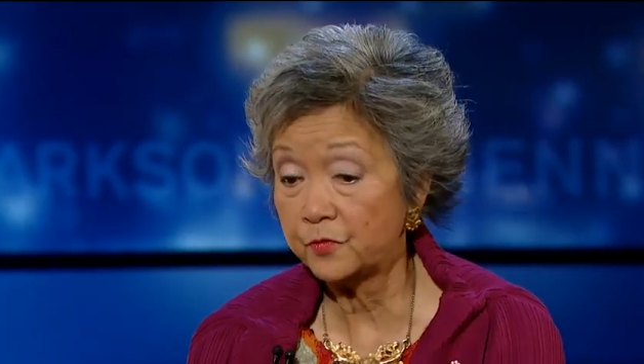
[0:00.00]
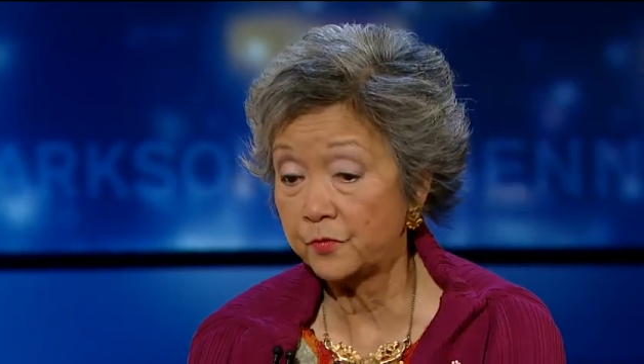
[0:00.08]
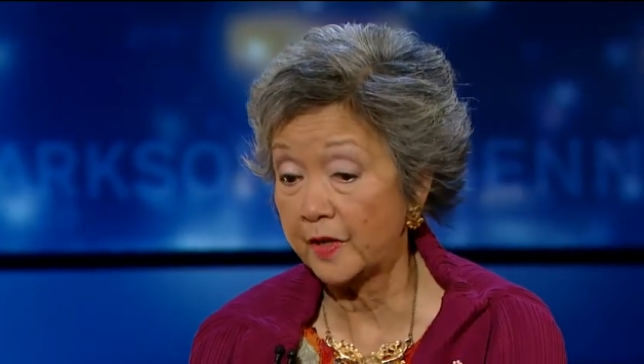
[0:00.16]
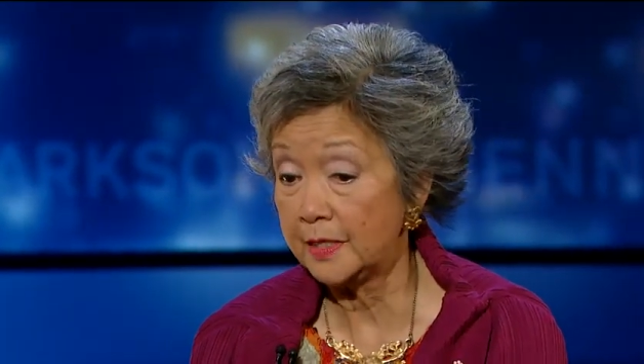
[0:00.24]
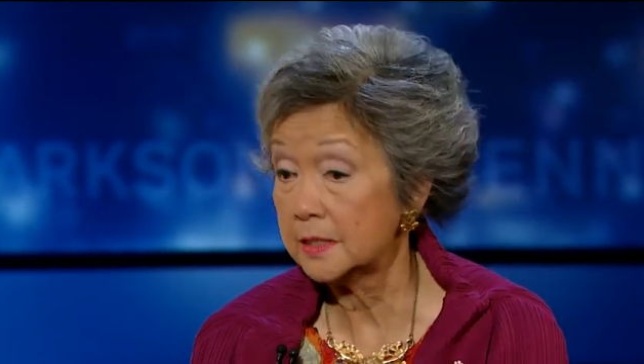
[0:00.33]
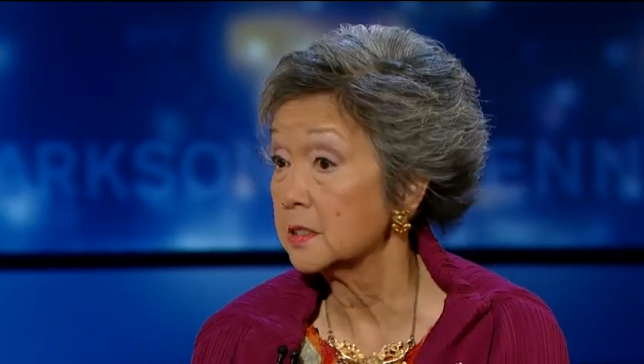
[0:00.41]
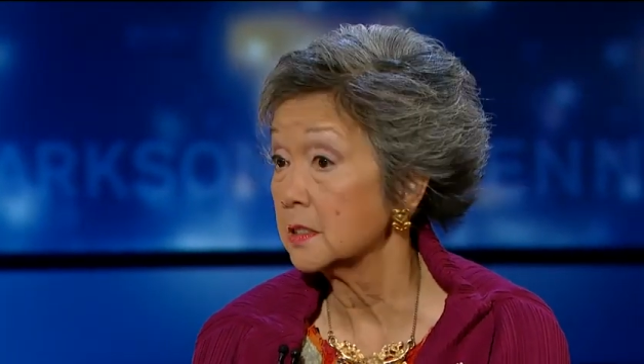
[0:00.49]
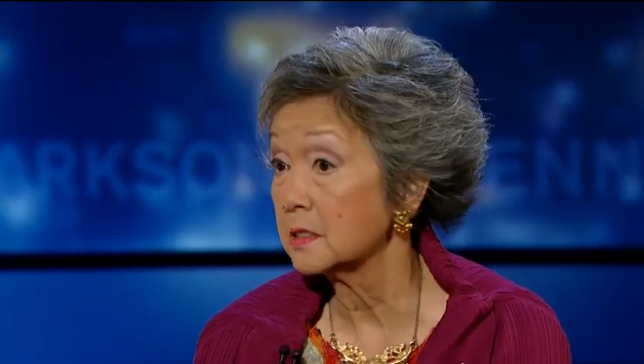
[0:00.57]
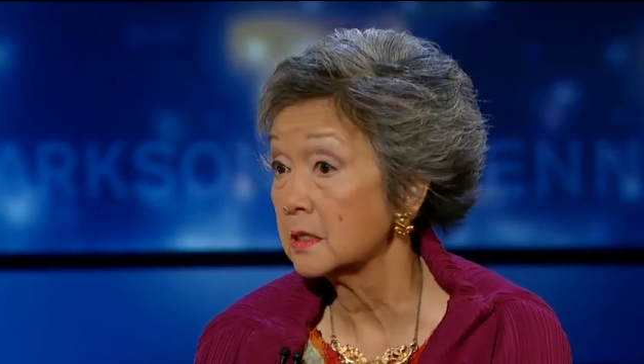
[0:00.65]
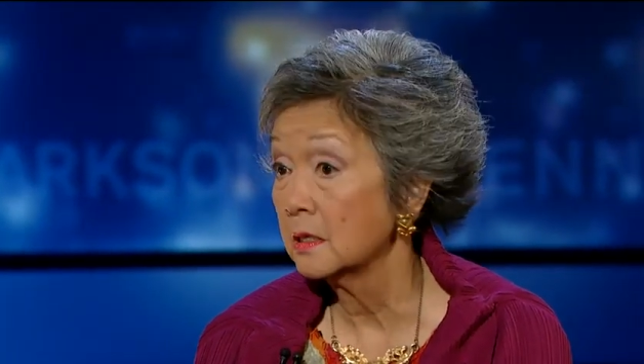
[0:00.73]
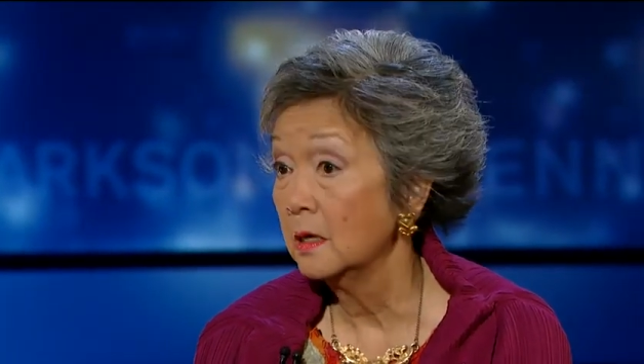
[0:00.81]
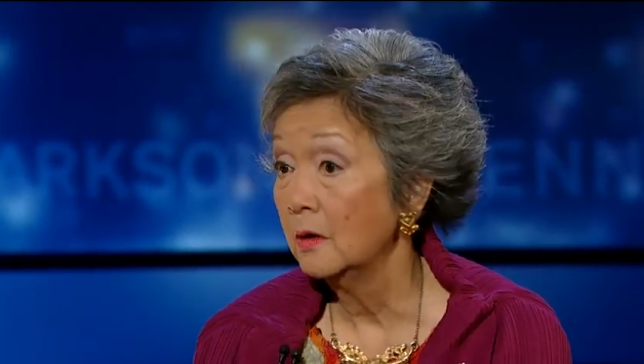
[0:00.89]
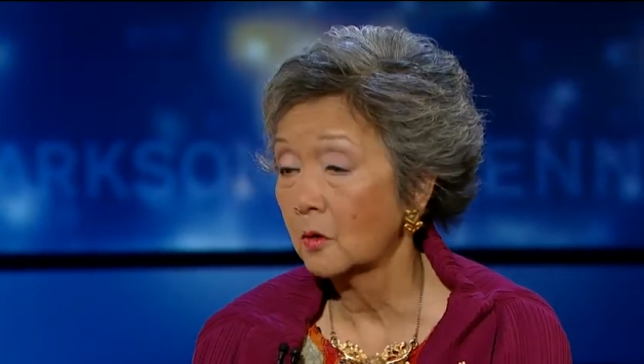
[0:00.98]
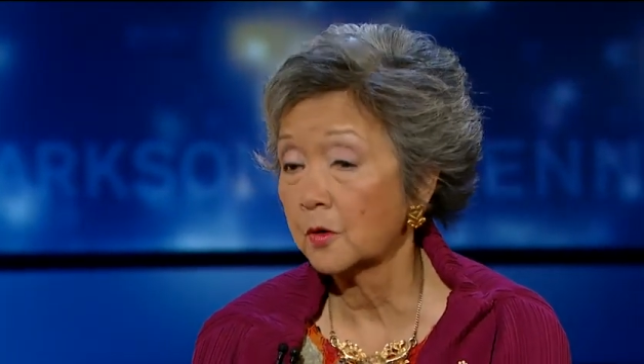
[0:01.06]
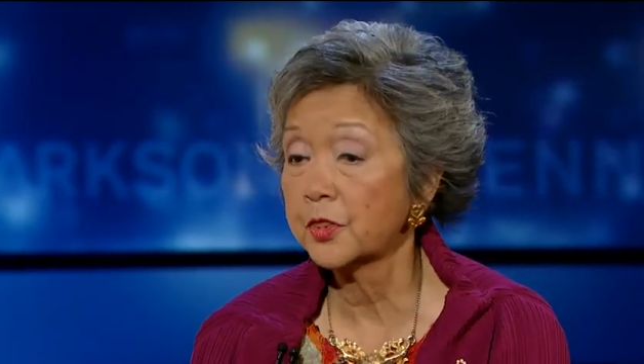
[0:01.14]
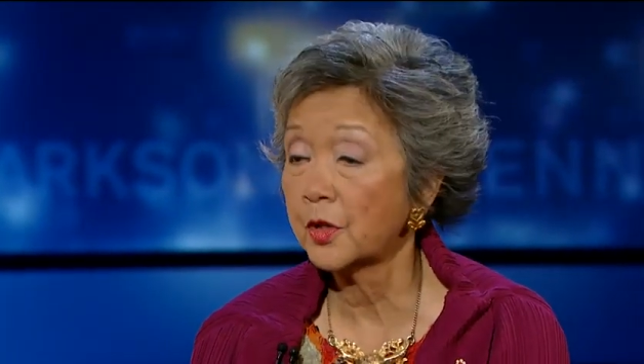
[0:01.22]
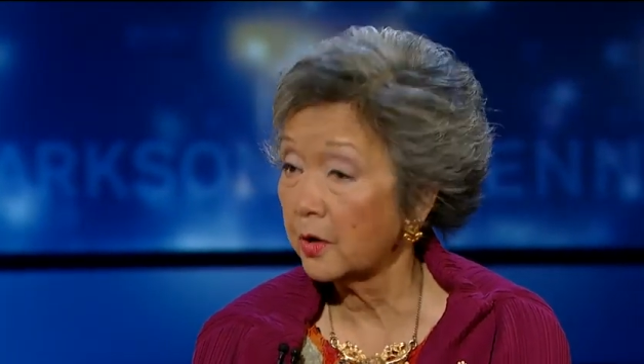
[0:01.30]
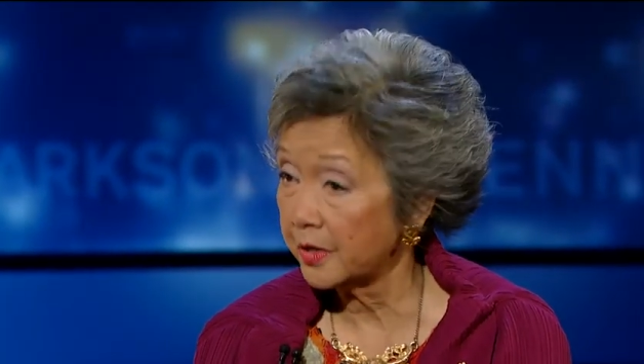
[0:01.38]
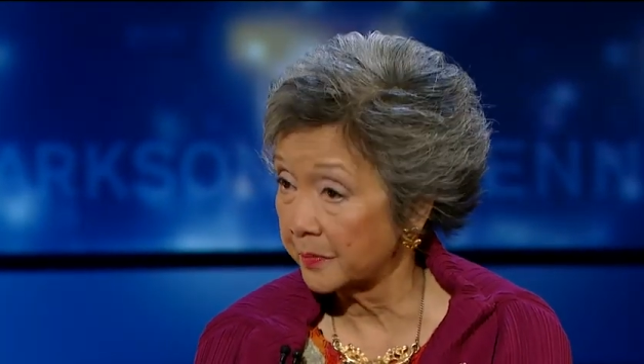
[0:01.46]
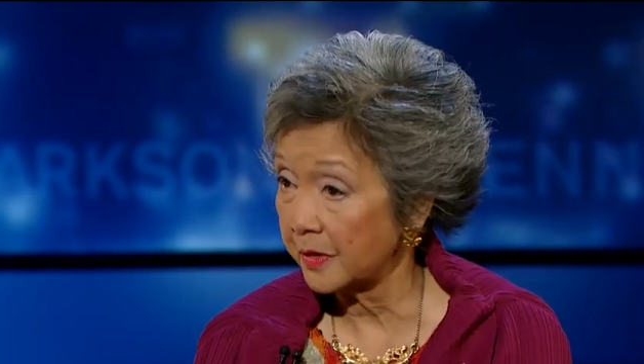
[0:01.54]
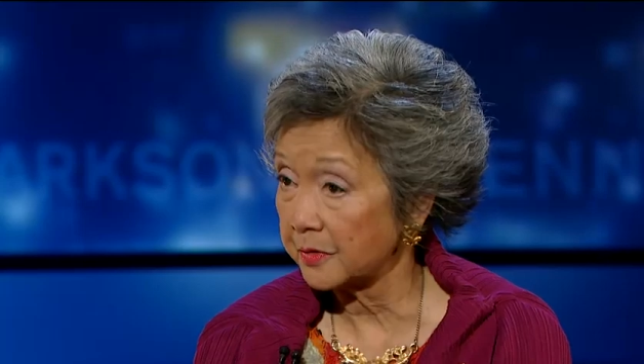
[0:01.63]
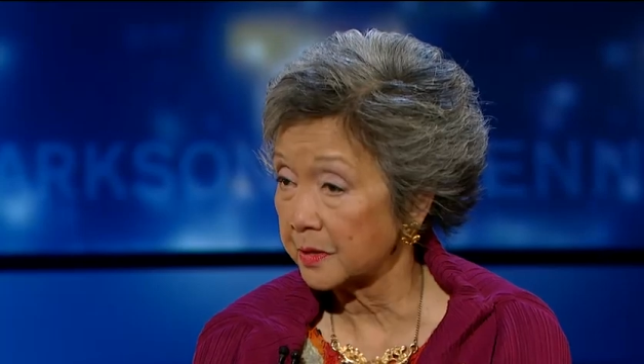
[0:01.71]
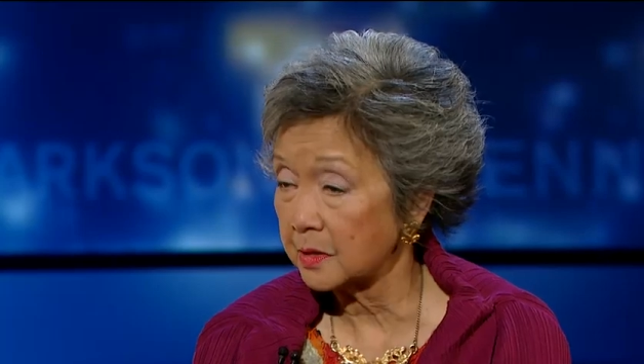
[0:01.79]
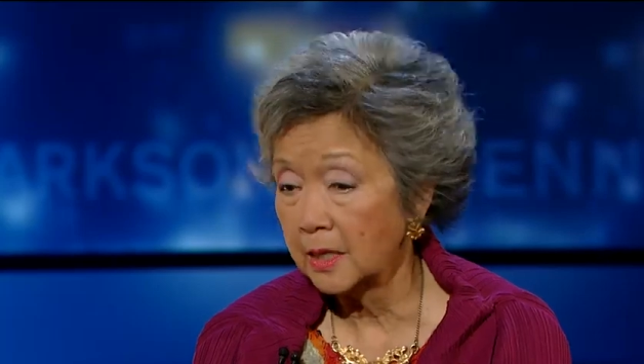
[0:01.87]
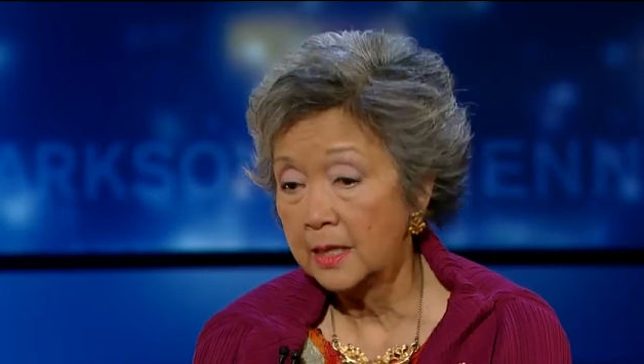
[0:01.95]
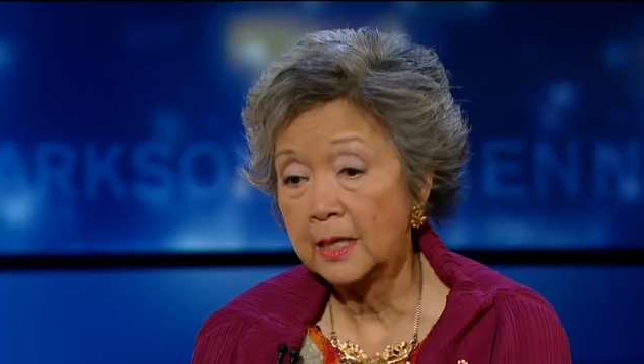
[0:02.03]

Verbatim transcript: faced it or thought about it